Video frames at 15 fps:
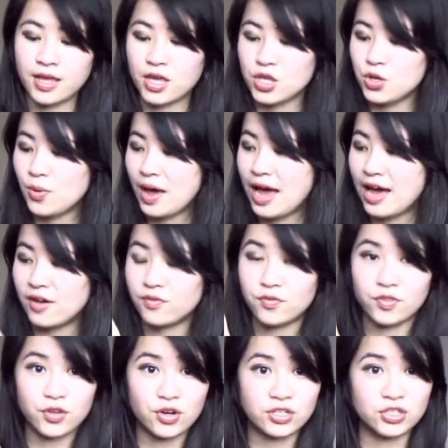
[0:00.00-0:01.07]
You have
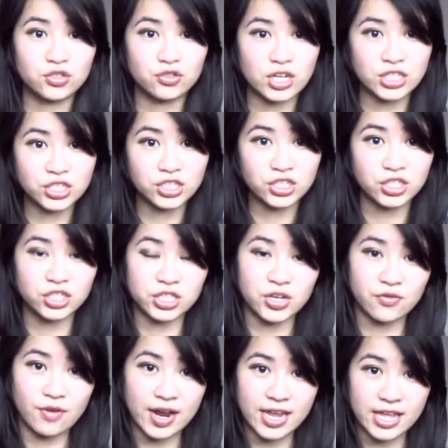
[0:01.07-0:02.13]
your instructions sheet
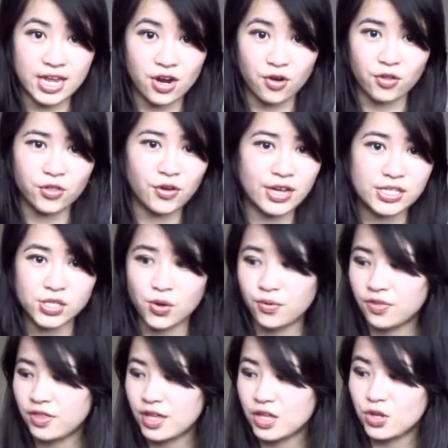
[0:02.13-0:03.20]
right here, although I
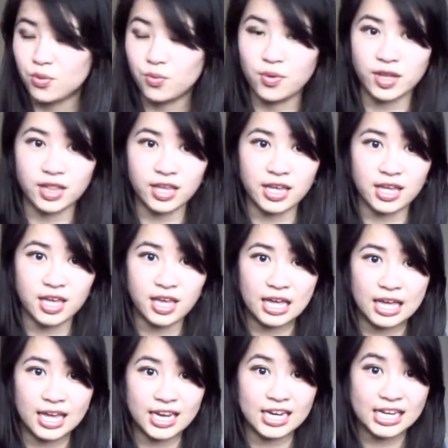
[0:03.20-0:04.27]
don't think you really
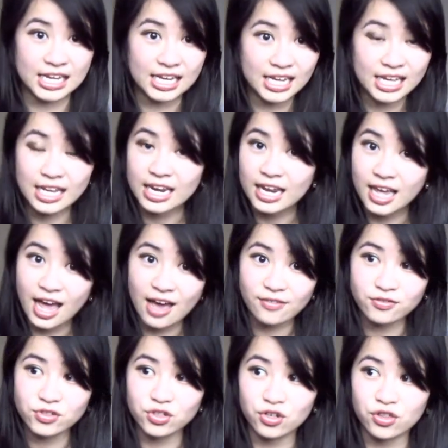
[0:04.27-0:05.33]
need it.
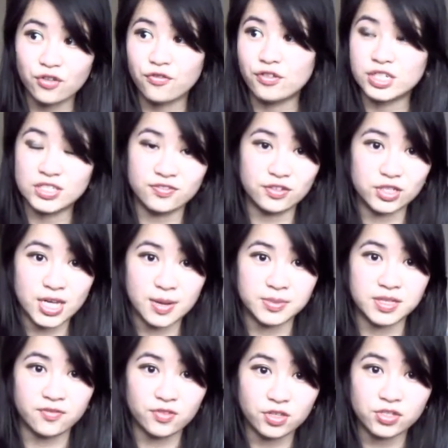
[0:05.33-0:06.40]
After the first few times
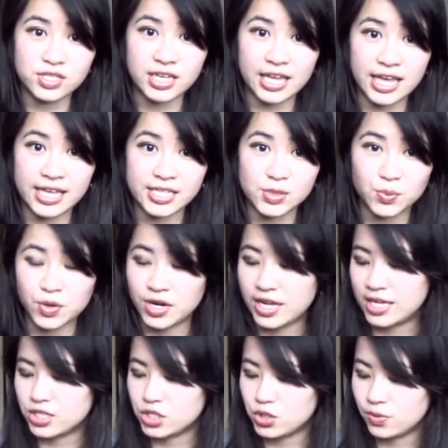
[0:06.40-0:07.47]
of using it, it's pretty
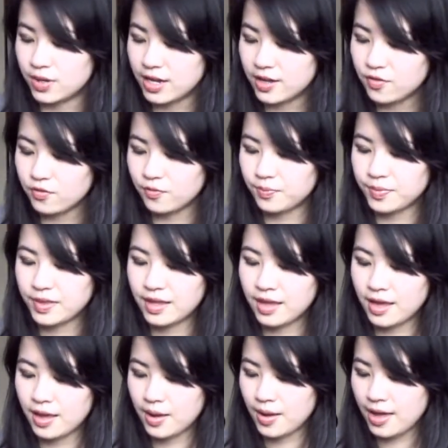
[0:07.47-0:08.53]
intuitive.
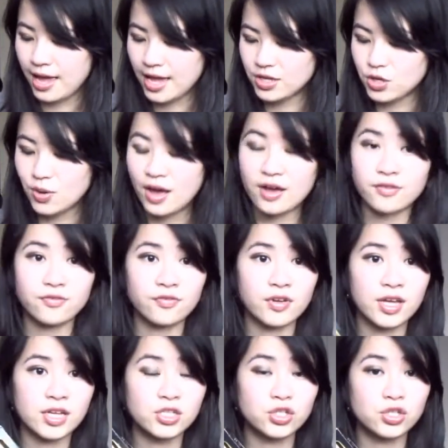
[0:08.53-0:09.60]
And you have
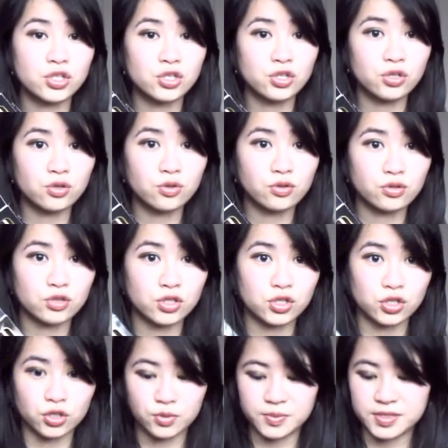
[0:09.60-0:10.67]
two
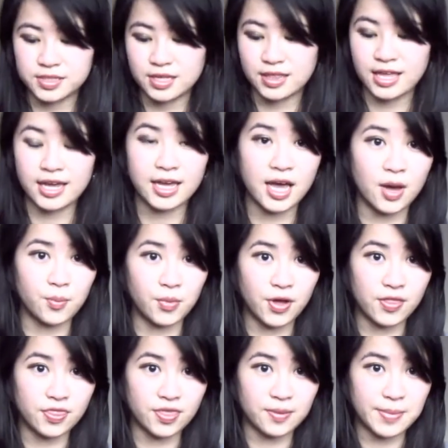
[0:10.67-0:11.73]
tubes that come with
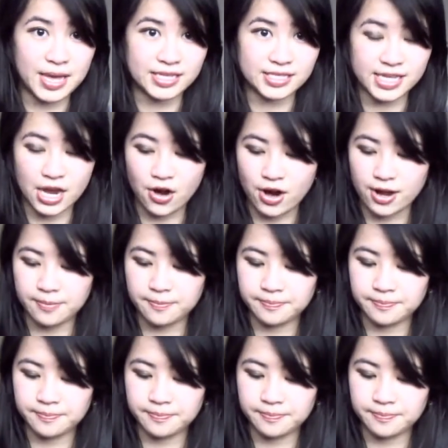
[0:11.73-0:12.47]
the mascara.